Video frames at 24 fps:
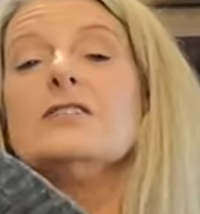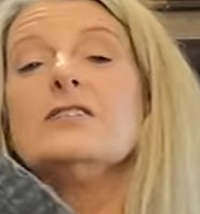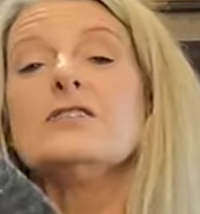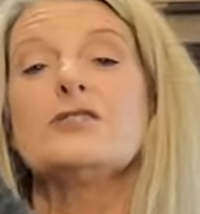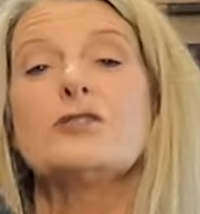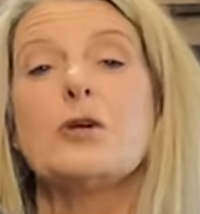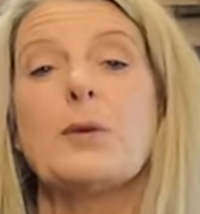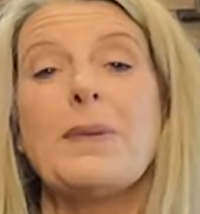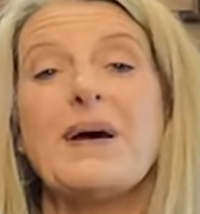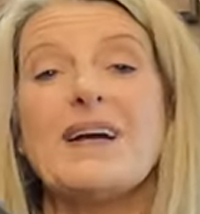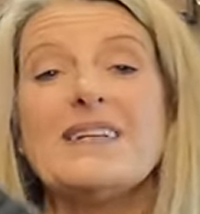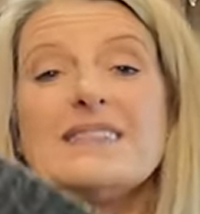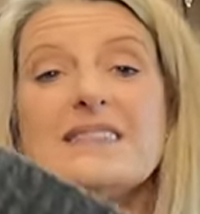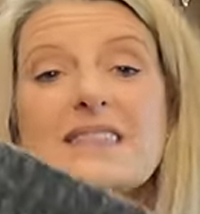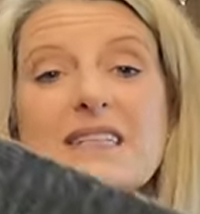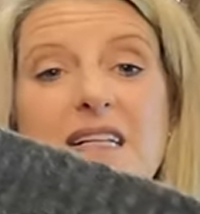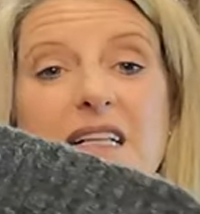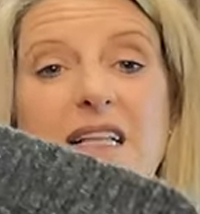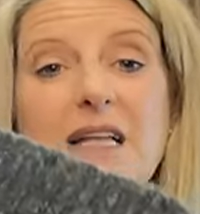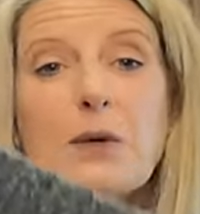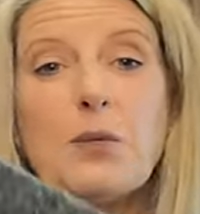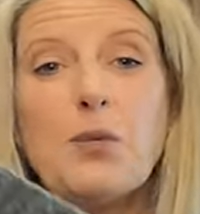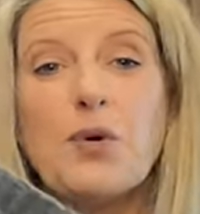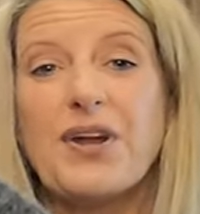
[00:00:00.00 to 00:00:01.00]
so
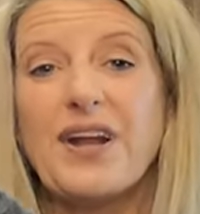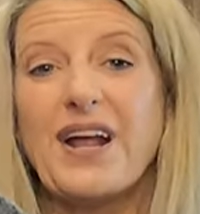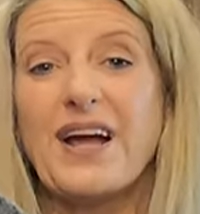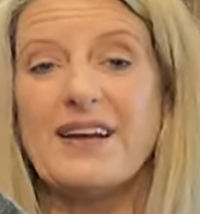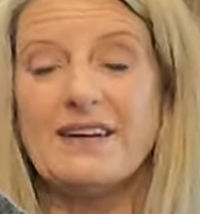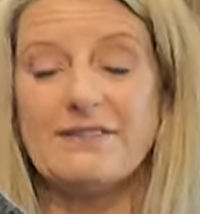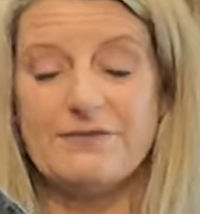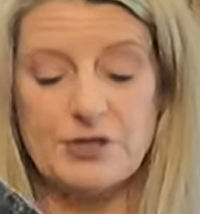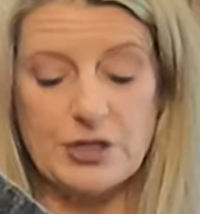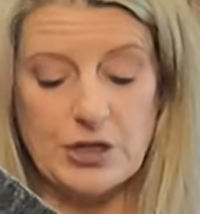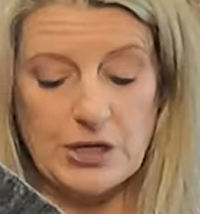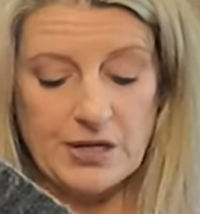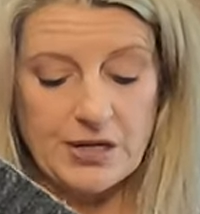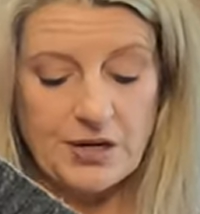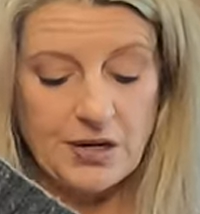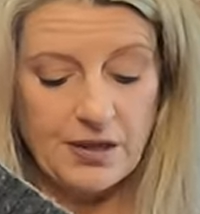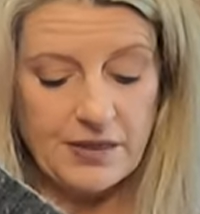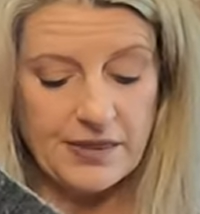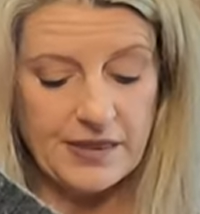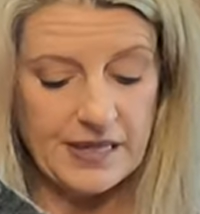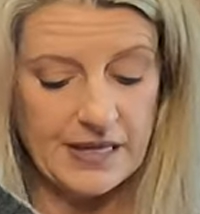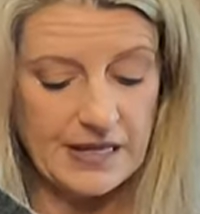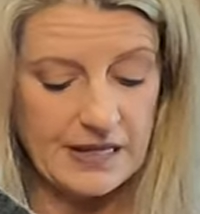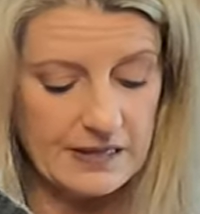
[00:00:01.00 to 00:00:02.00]
basically what I have done
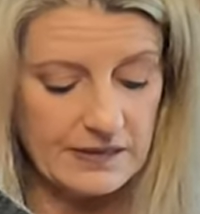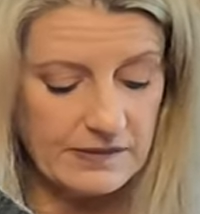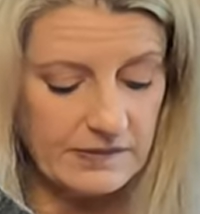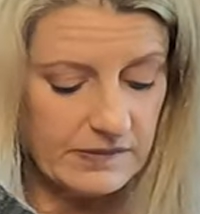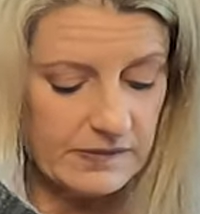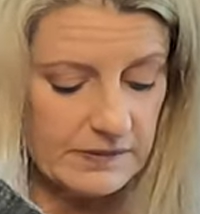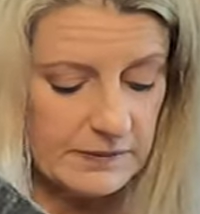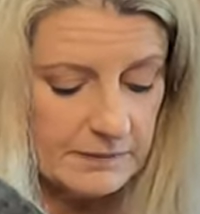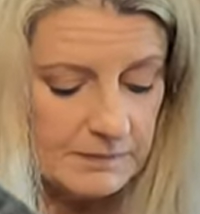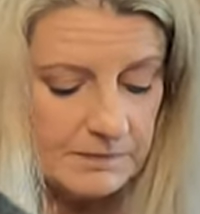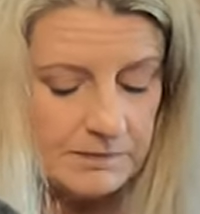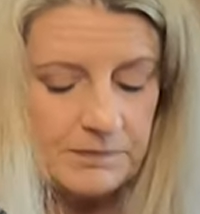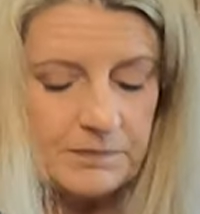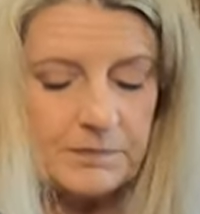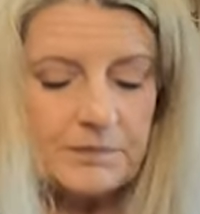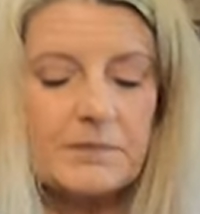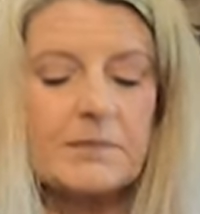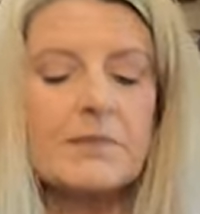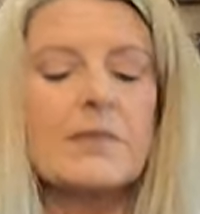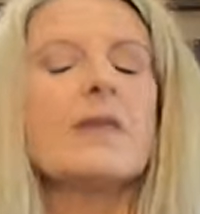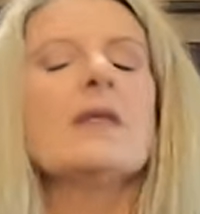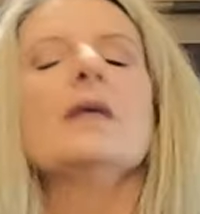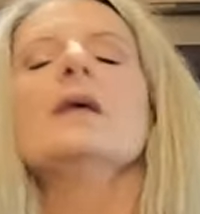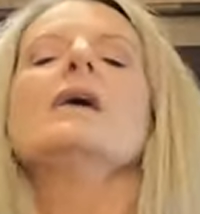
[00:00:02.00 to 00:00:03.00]
on these
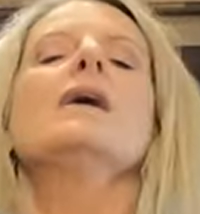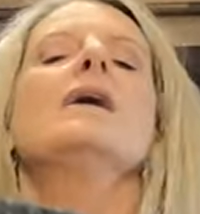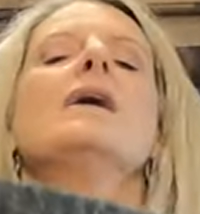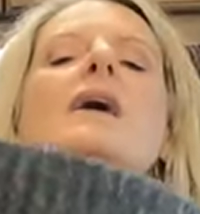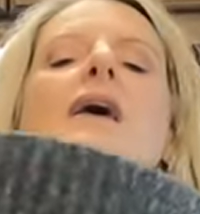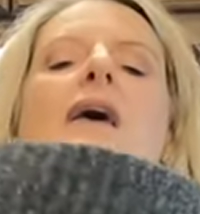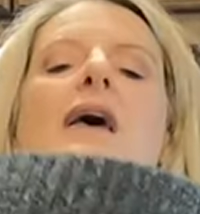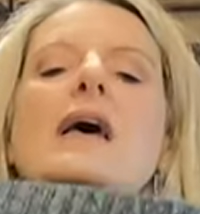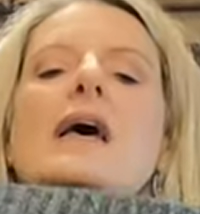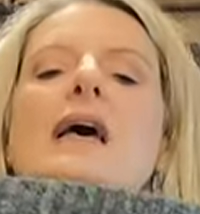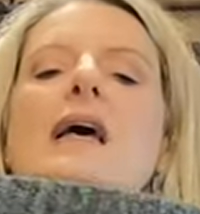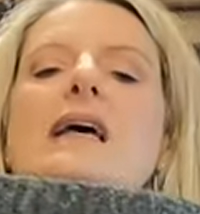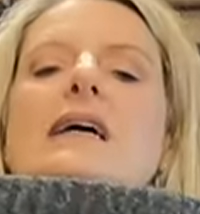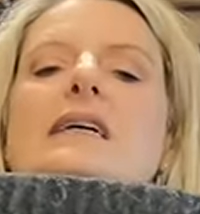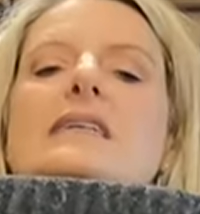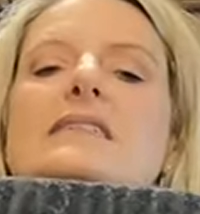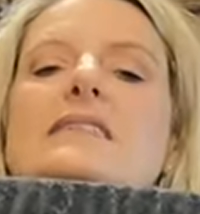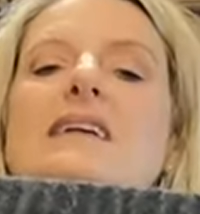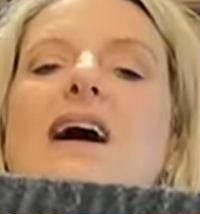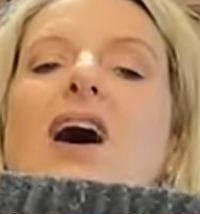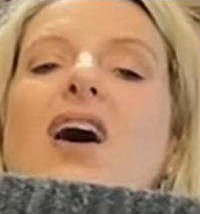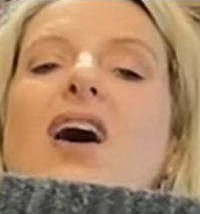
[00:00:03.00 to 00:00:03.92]
is